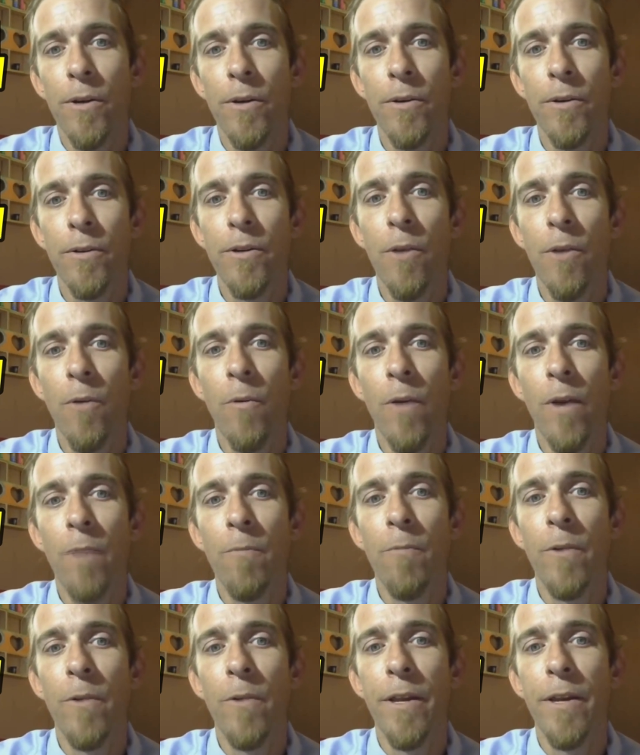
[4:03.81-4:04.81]
you know, when
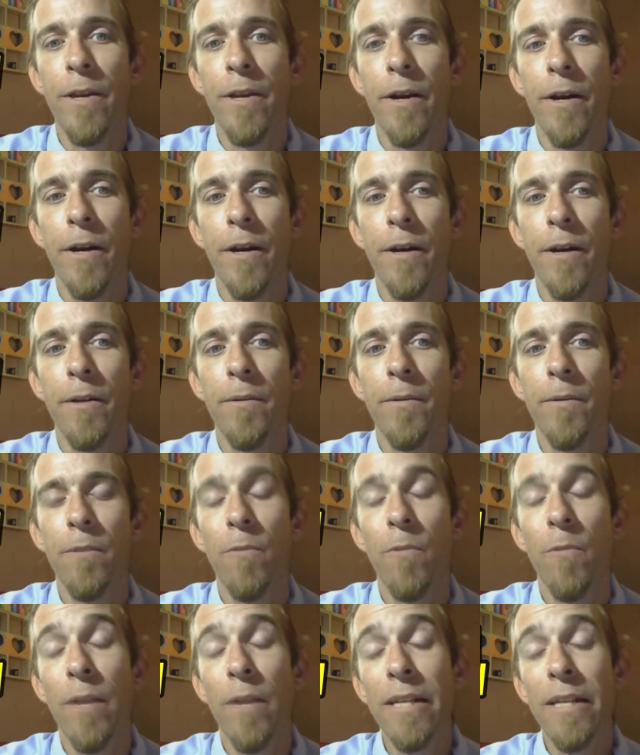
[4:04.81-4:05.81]
when uh,
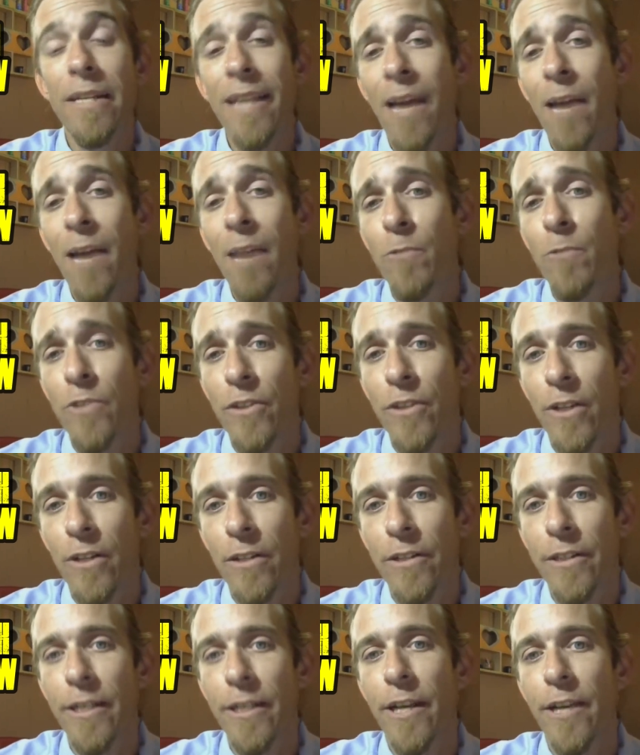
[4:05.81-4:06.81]
when my dad was a
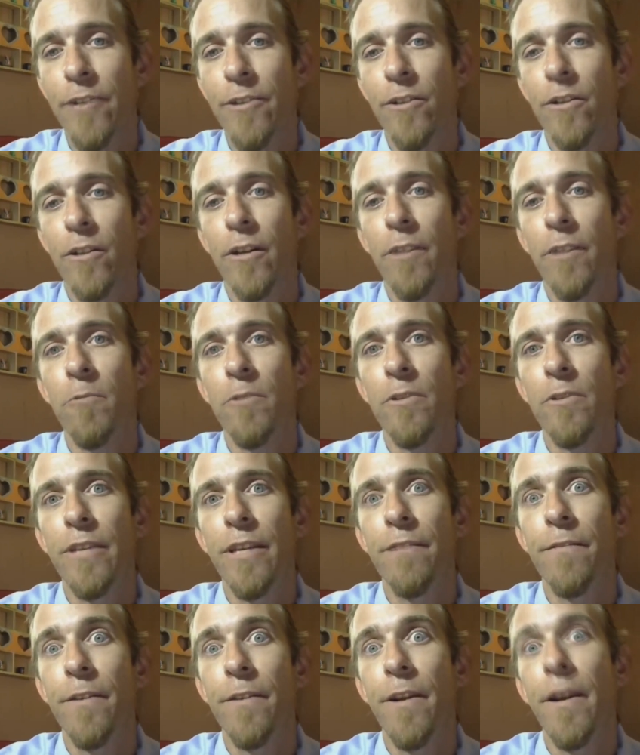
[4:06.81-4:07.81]
young teenager, he was
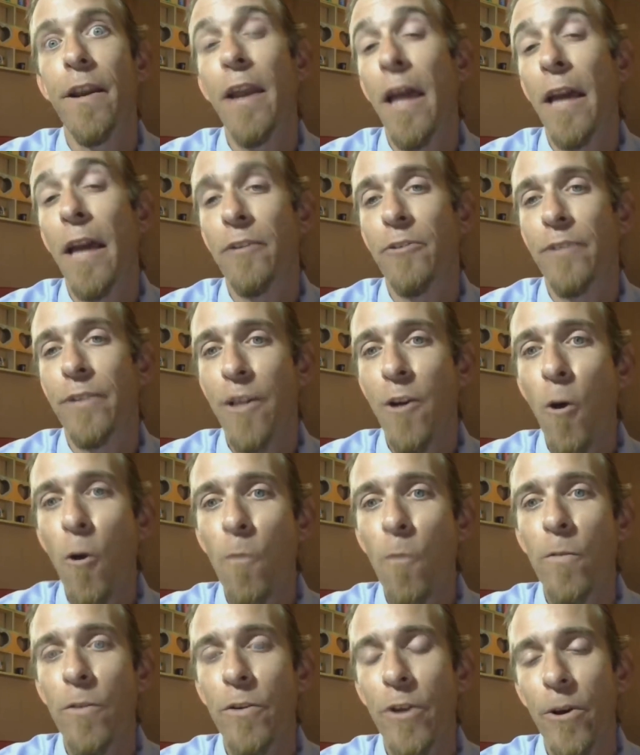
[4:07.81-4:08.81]
given an, actually an
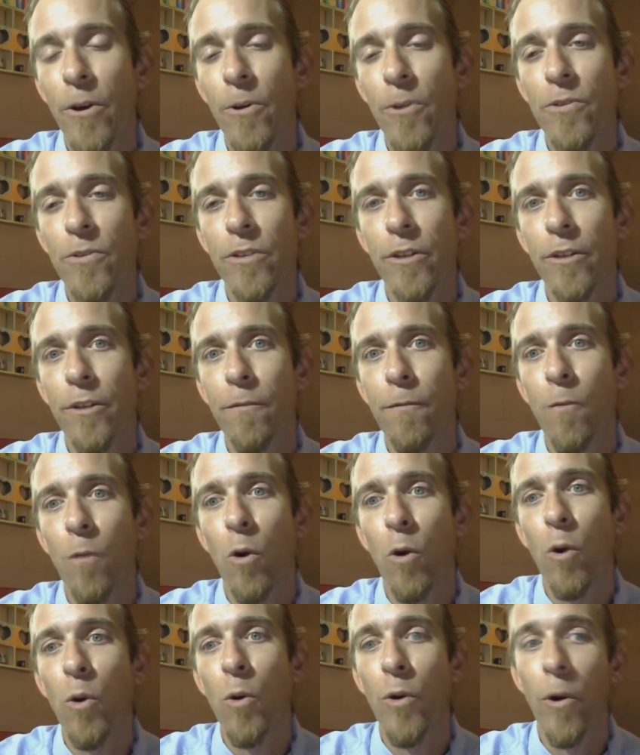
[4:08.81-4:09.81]
overdose of
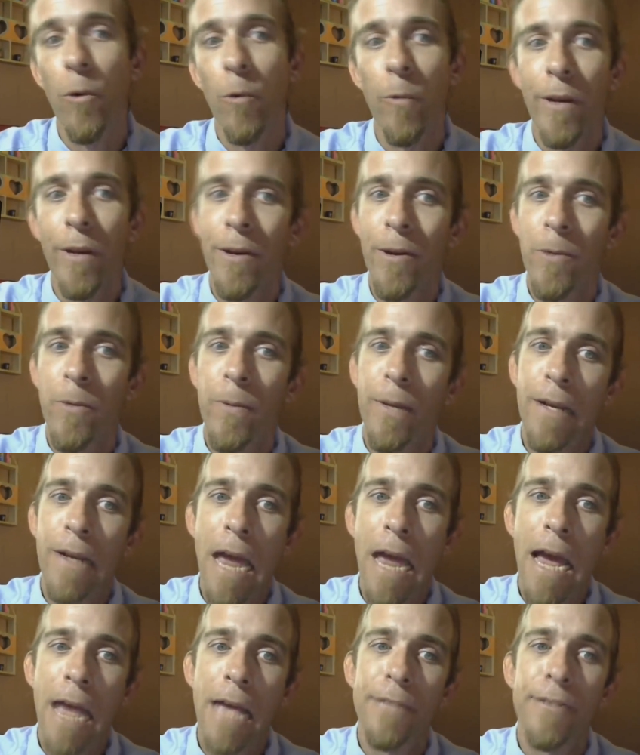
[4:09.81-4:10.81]
four corner window pane
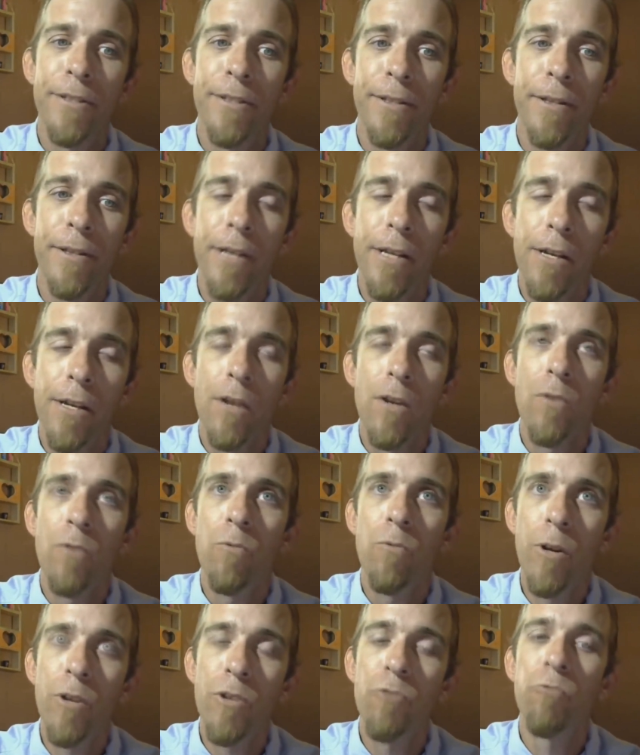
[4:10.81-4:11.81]
acid,
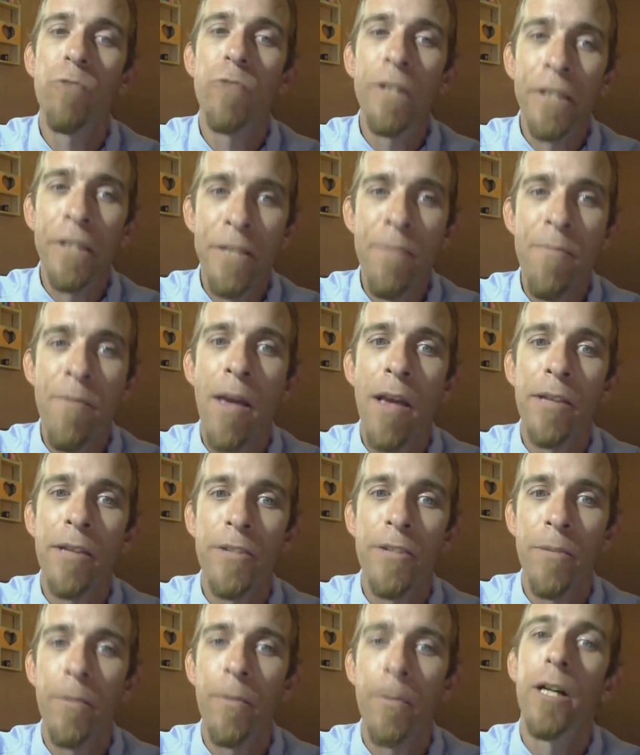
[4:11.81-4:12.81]
which really
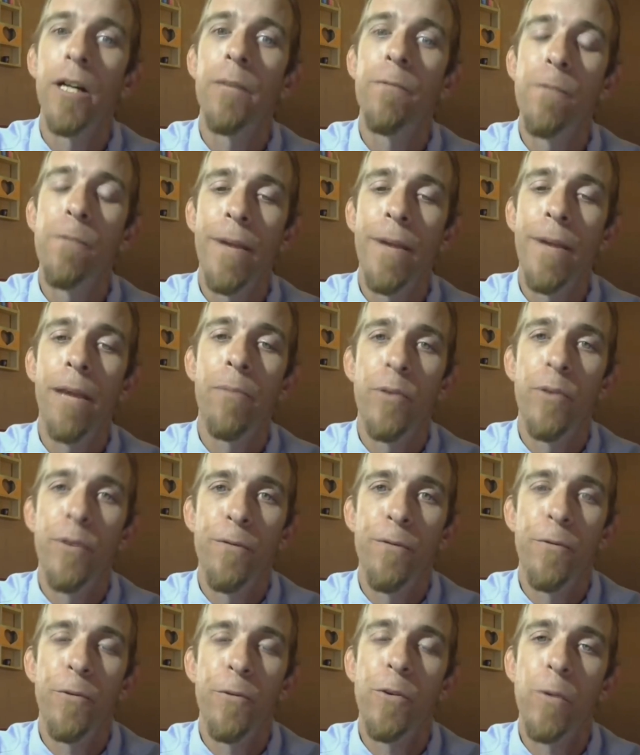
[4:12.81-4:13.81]
messed him up from that
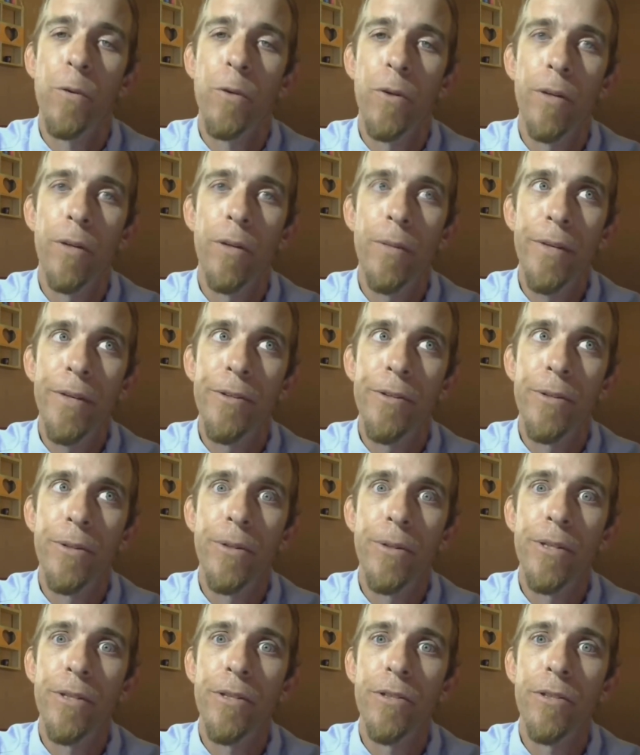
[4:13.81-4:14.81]
point forward. I mean,
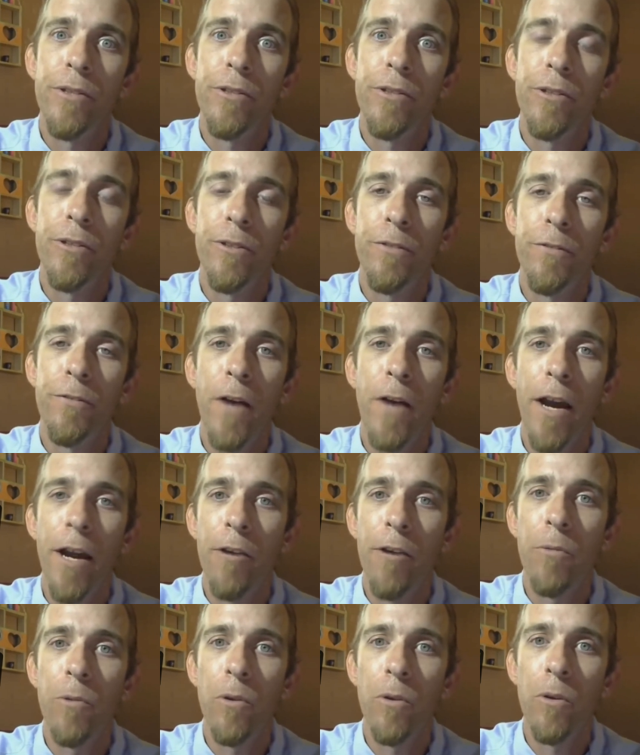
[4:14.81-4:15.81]
dude is
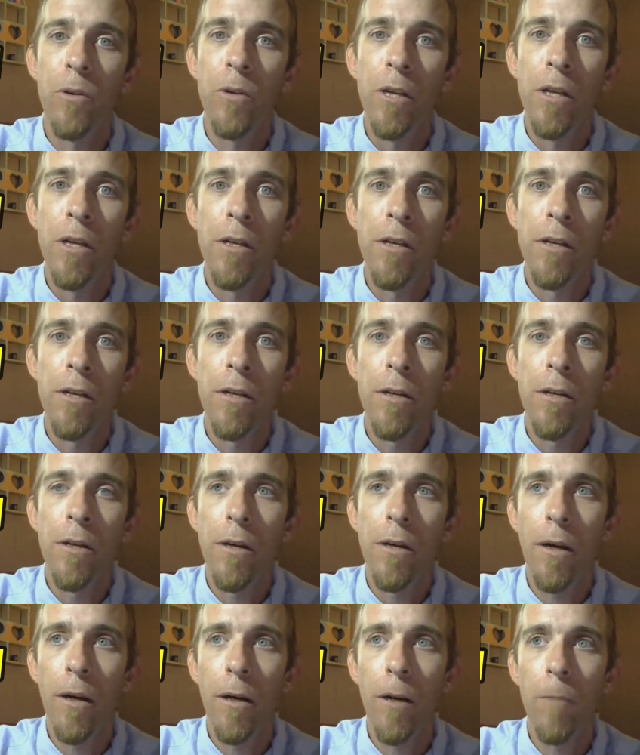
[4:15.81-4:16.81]
certifiable.
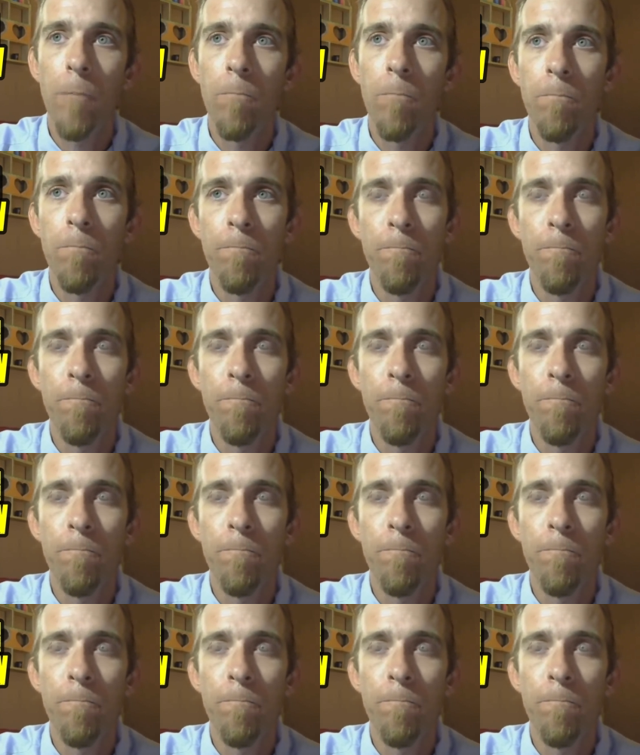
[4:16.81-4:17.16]
Um,